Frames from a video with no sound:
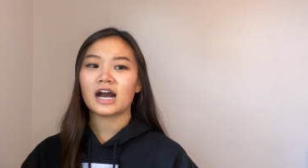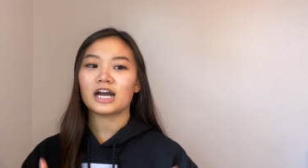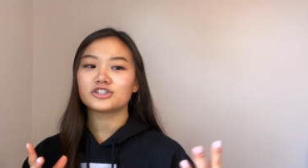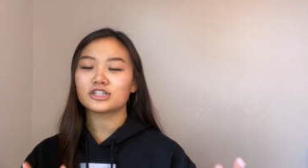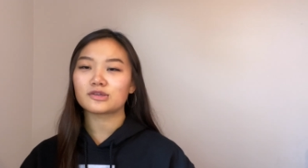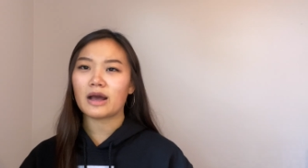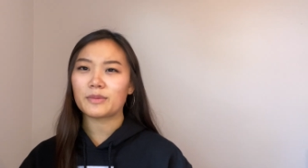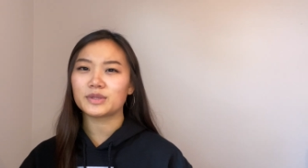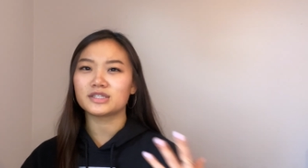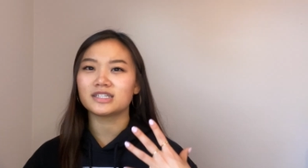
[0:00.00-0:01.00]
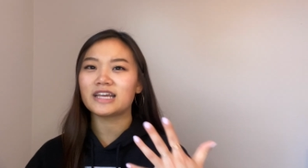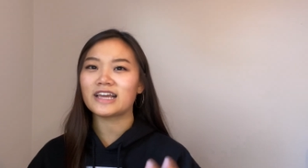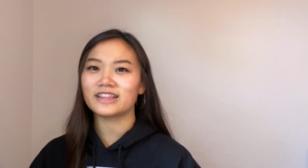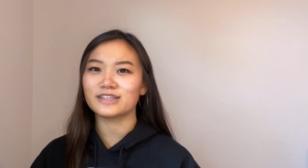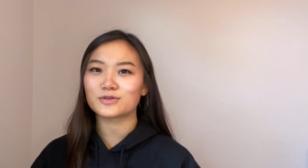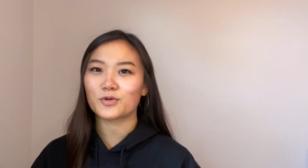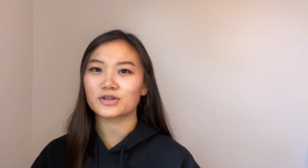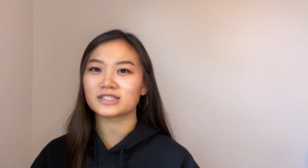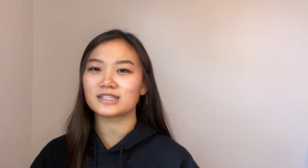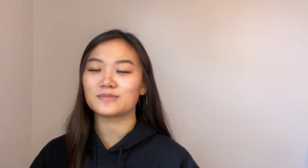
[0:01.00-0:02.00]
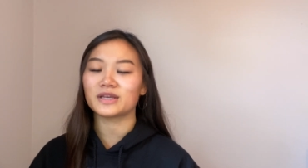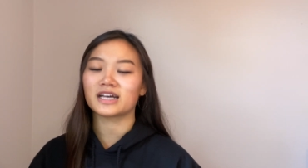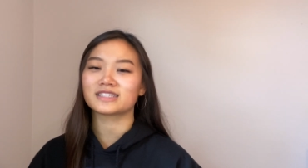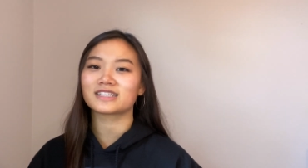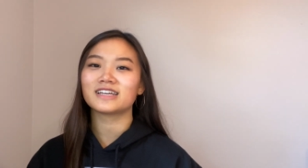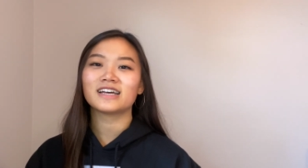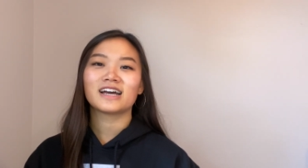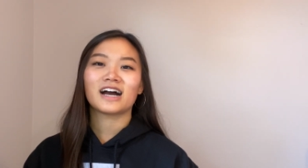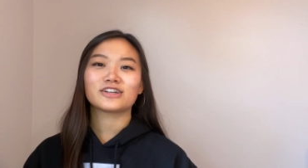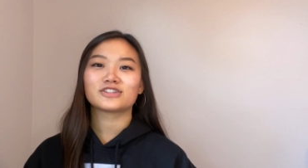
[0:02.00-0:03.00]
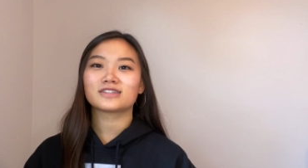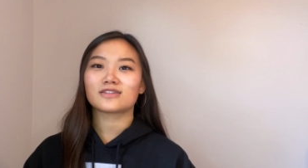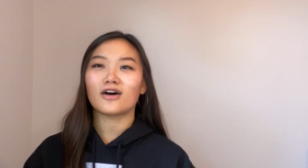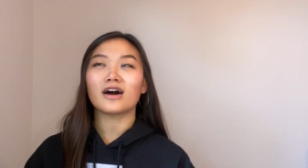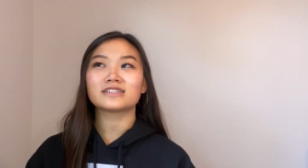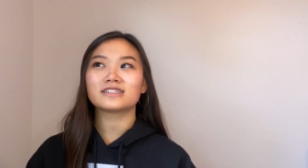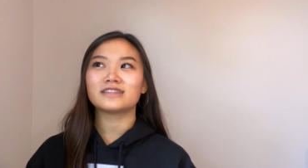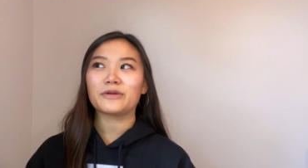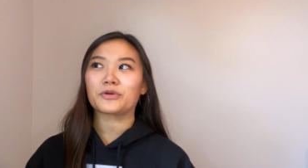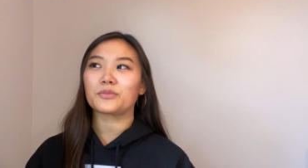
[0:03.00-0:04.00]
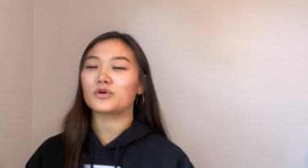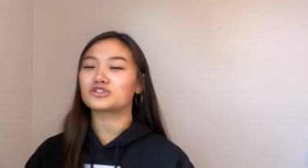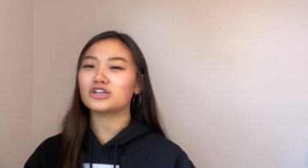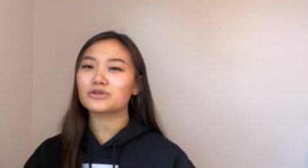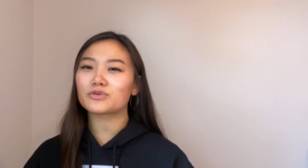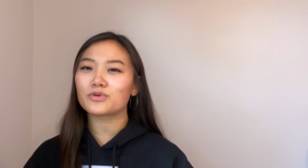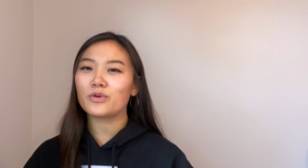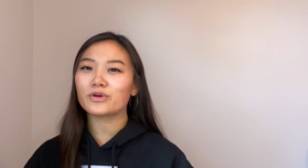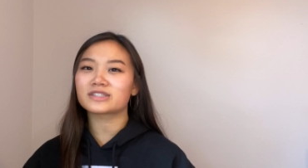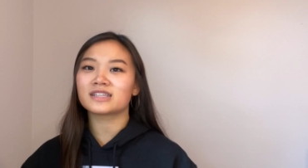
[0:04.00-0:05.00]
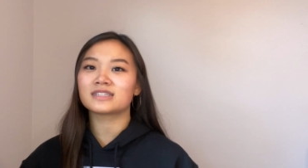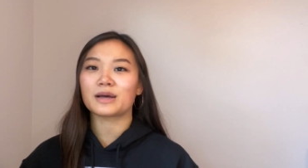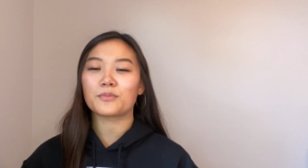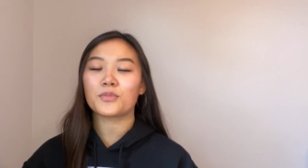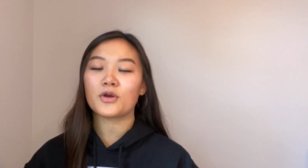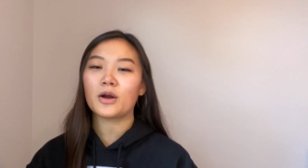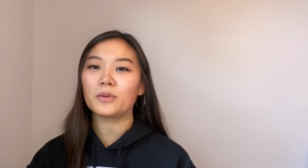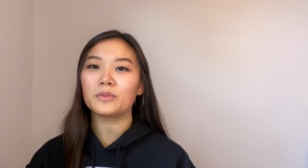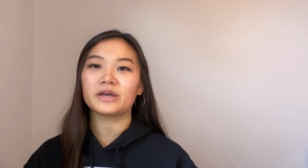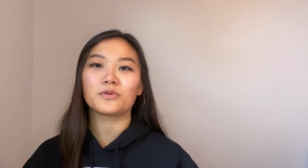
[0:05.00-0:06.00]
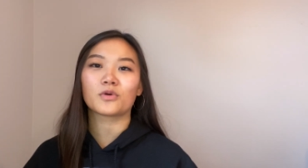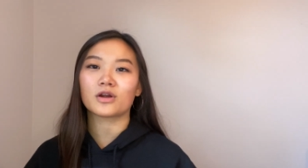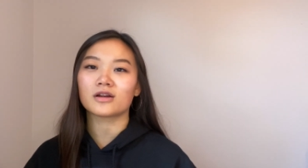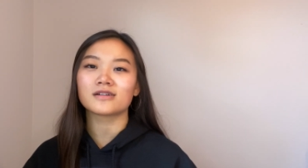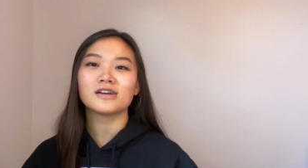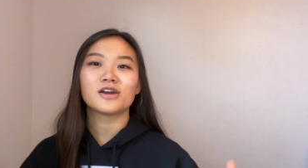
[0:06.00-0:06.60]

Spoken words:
I just so happened to take these courses because I just thought they were more general courses that probably were